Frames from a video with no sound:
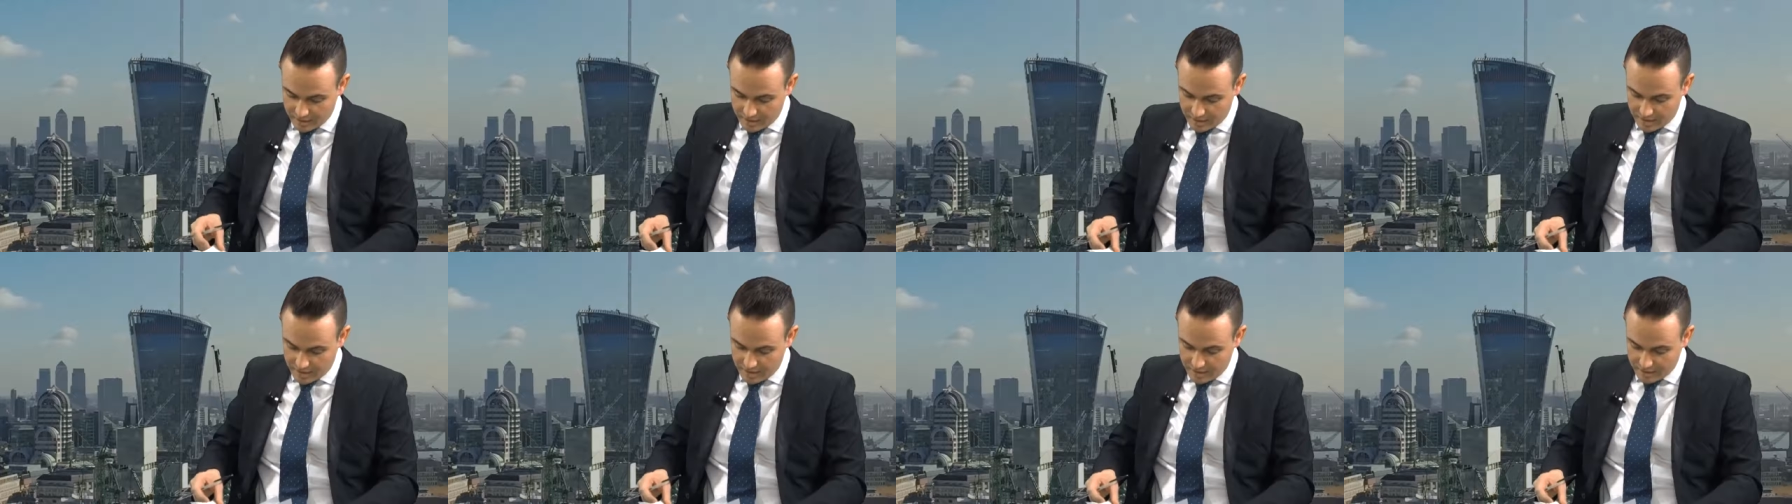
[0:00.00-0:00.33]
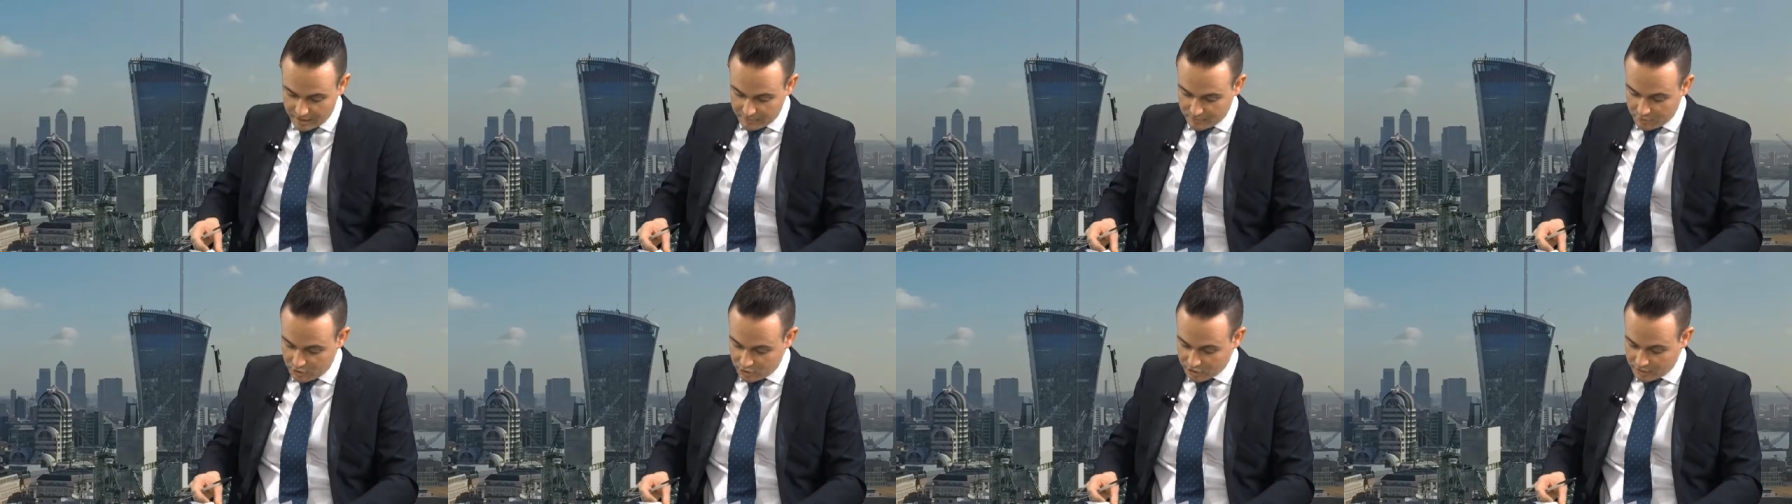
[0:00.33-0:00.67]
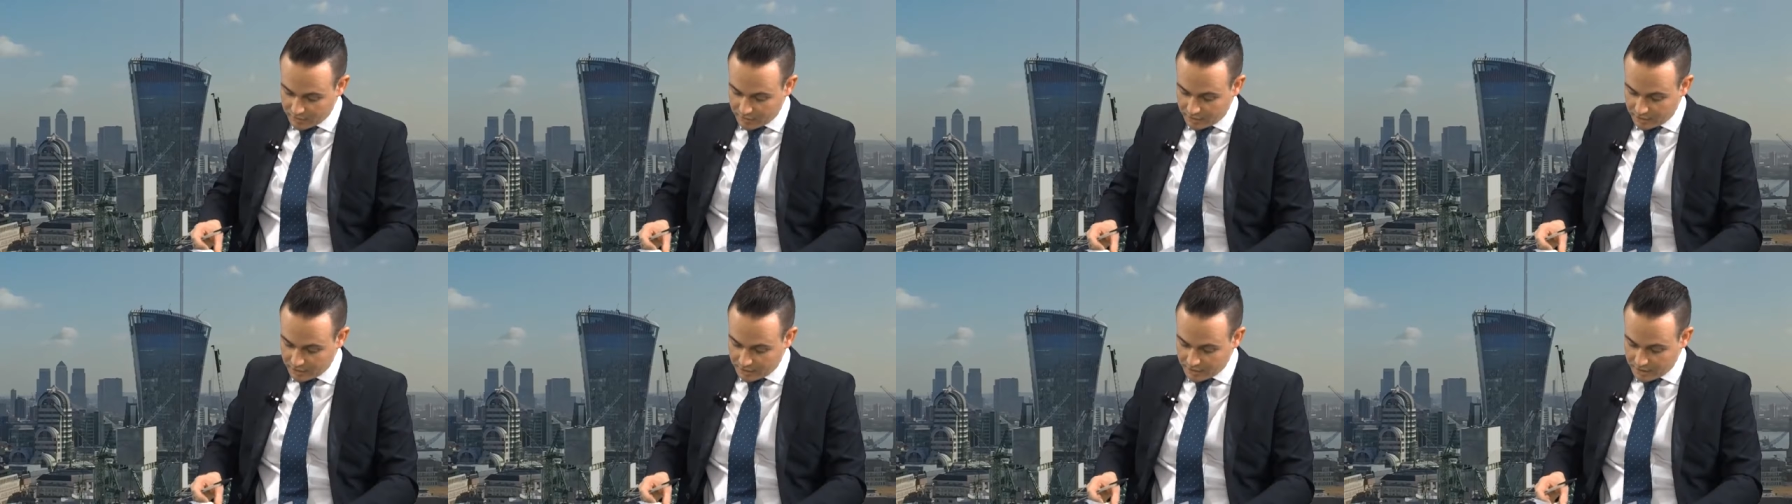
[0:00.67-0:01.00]
uh, the
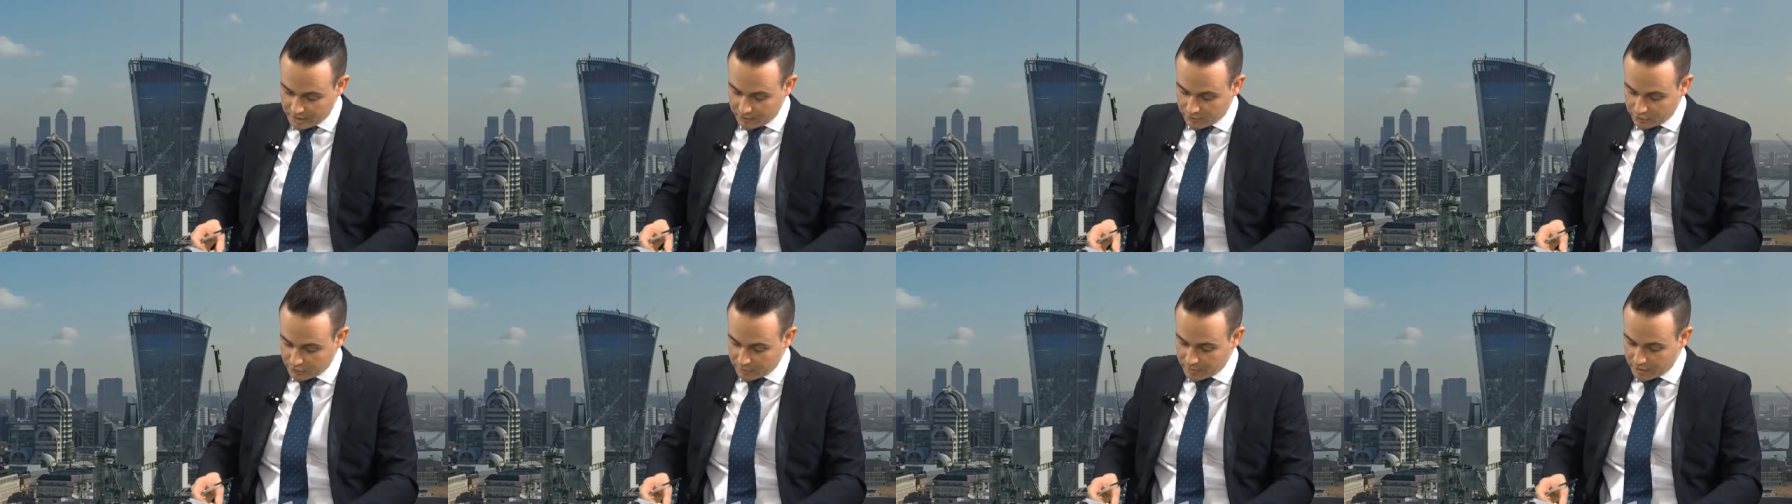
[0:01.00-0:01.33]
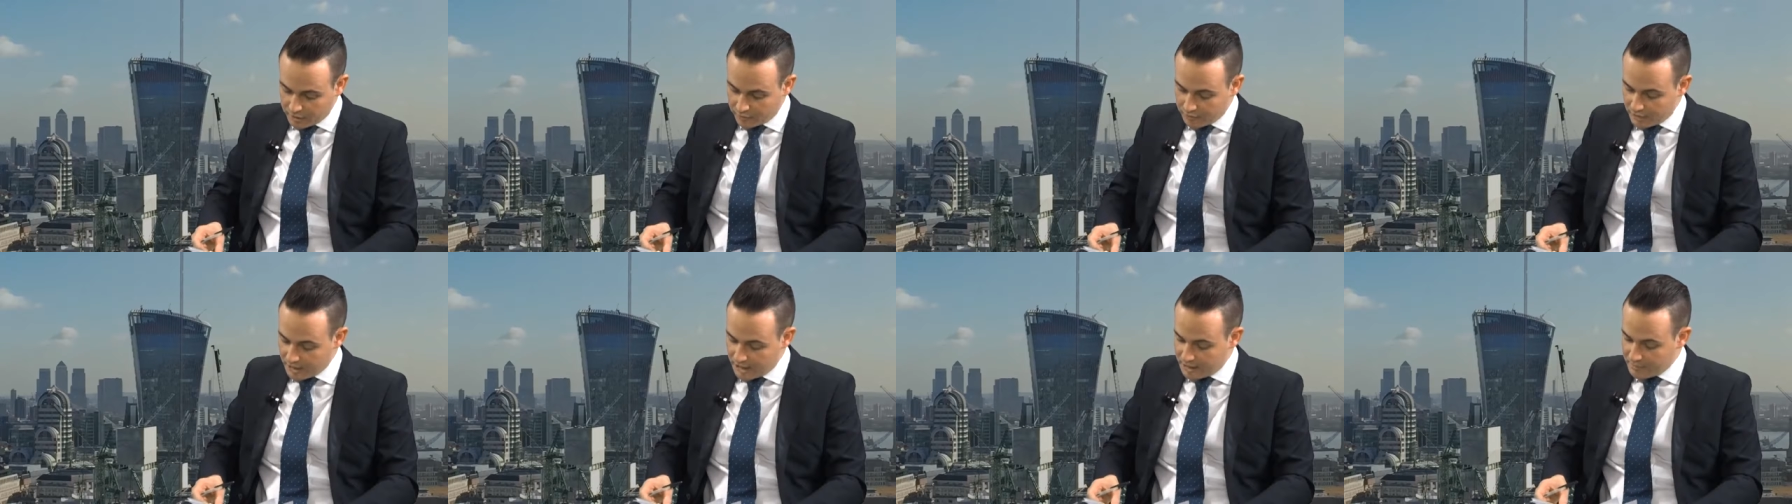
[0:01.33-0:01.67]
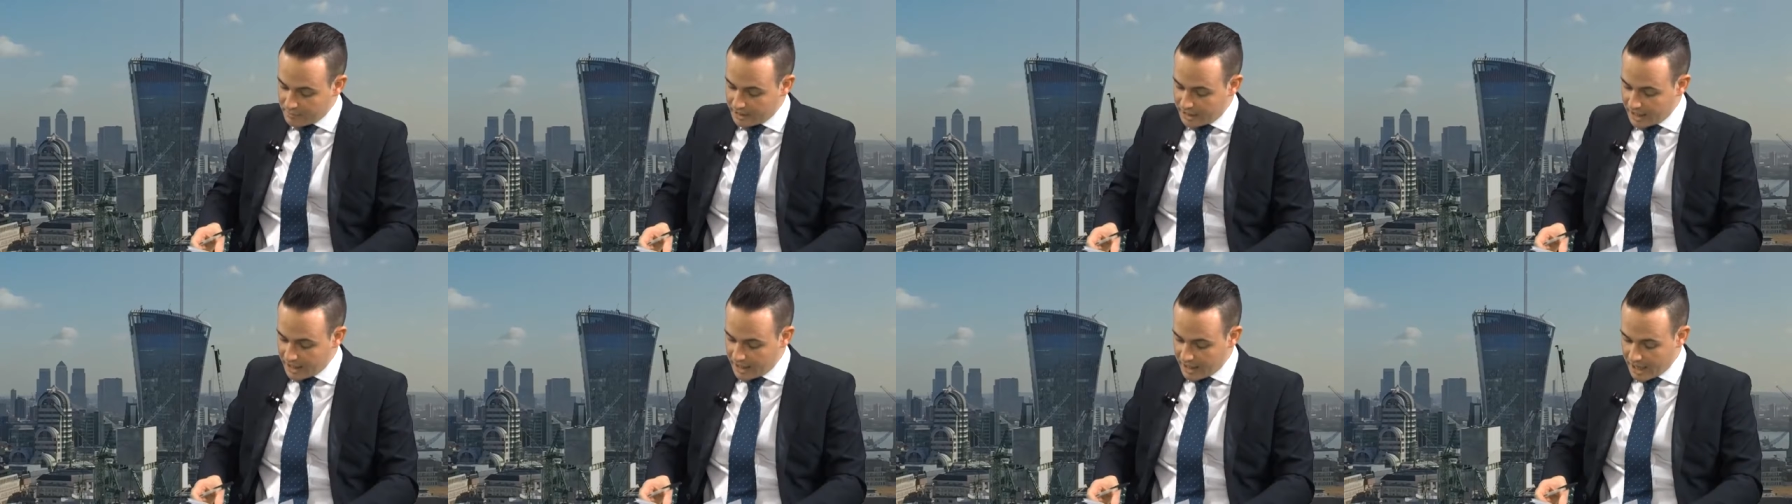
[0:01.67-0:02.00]
possibility for a bit of
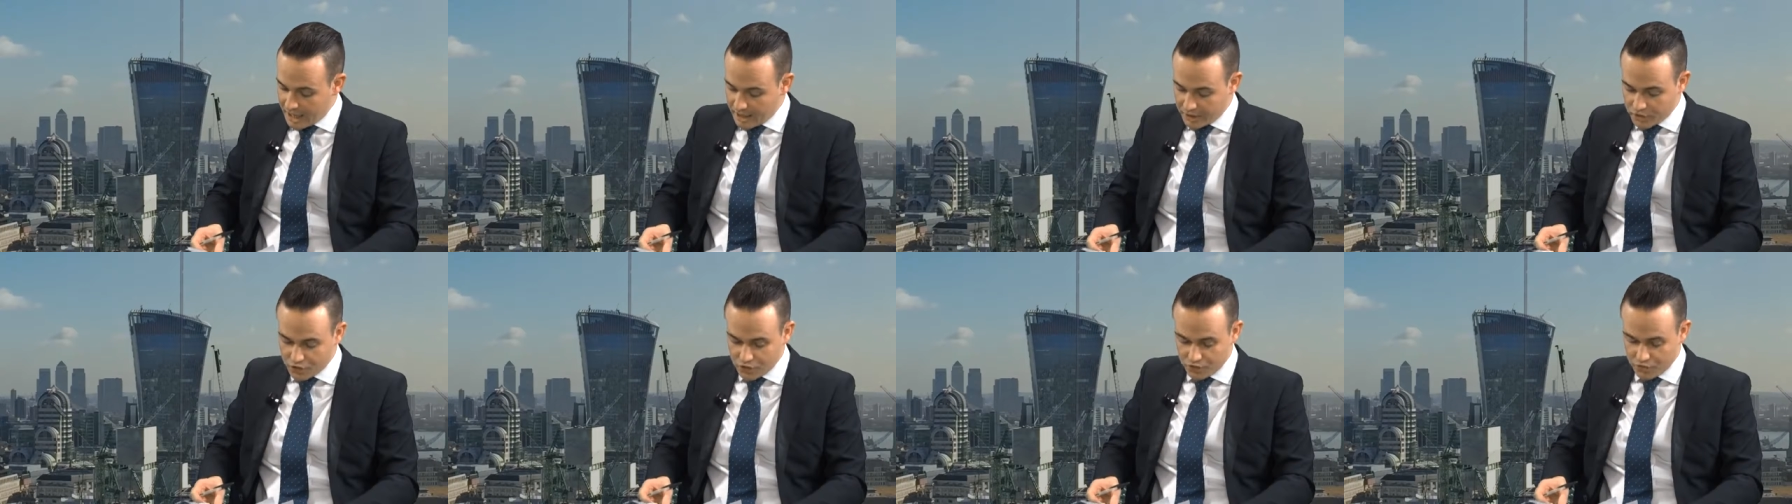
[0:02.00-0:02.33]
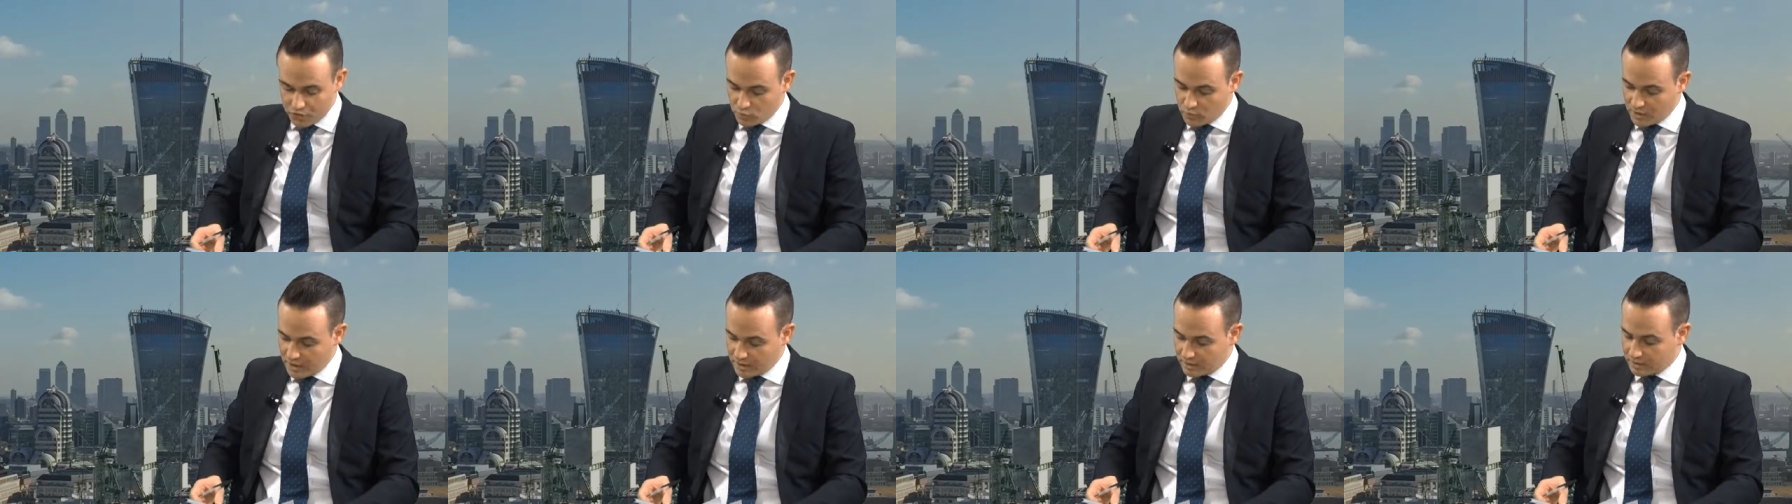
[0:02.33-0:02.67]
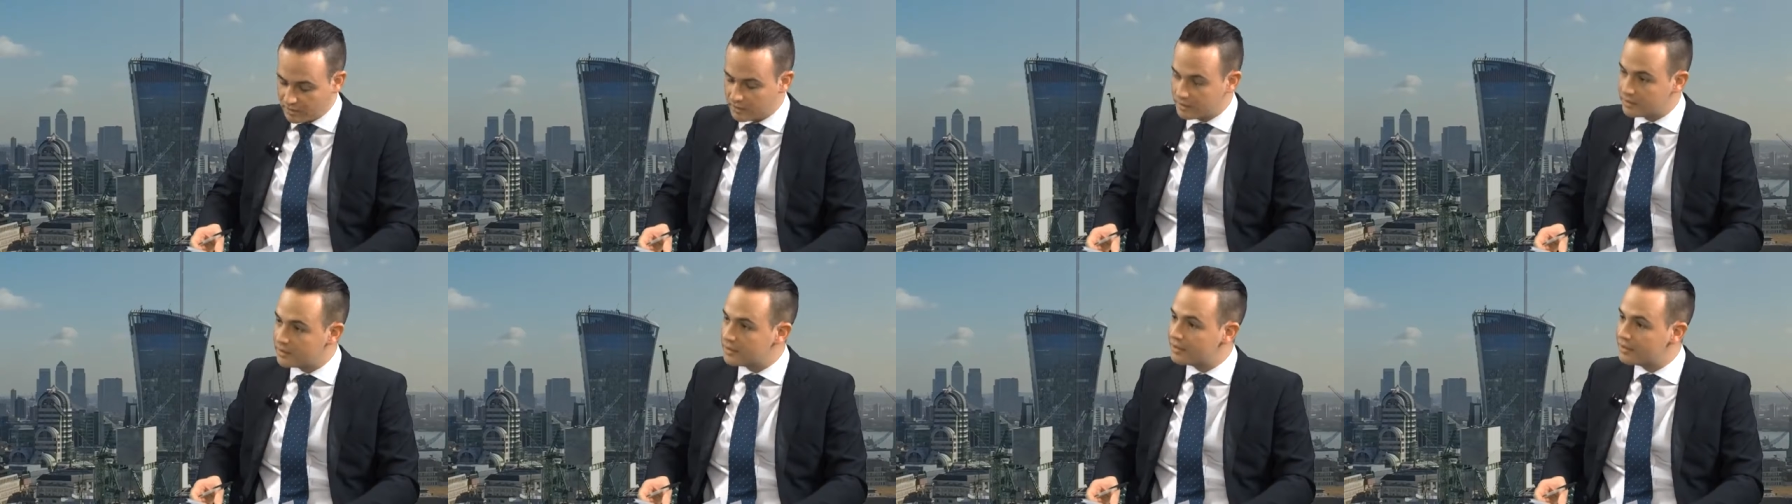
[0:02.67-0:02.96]
M&A action as well.